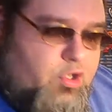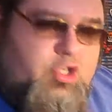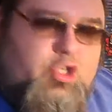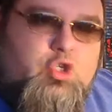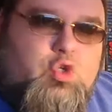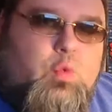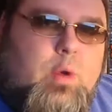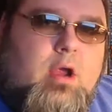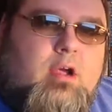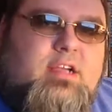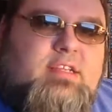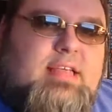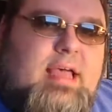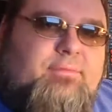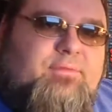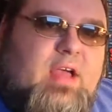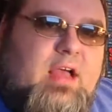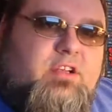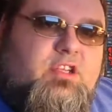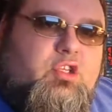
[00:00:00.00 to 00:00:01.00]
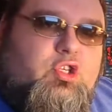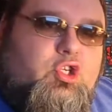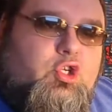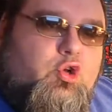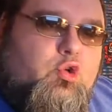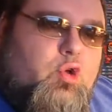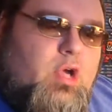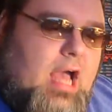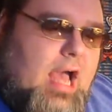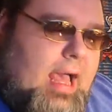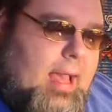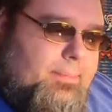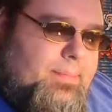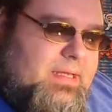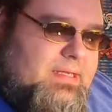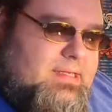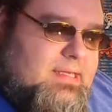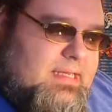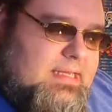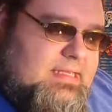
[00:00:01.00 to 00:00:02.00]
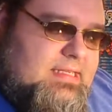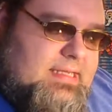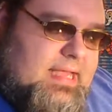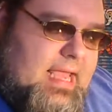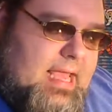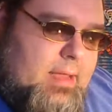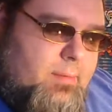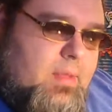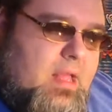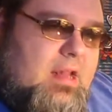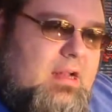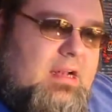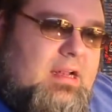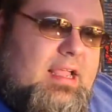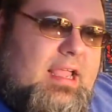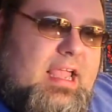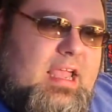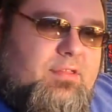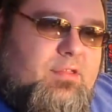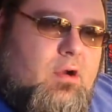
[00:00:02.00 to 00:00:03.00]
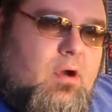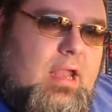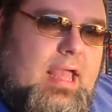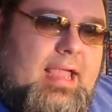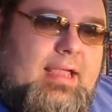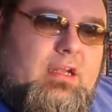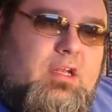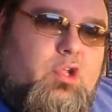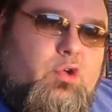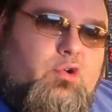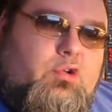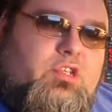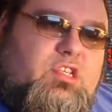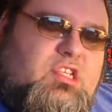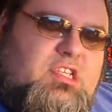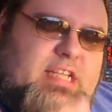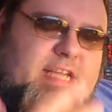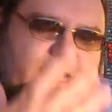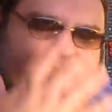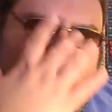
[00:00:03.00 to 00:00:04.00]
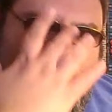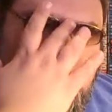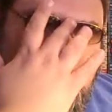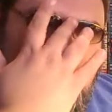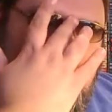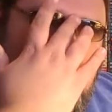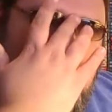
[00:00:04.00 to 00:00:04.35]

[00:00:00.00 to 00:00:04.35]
which is weird because I found 2 copies of this game in their like loose disc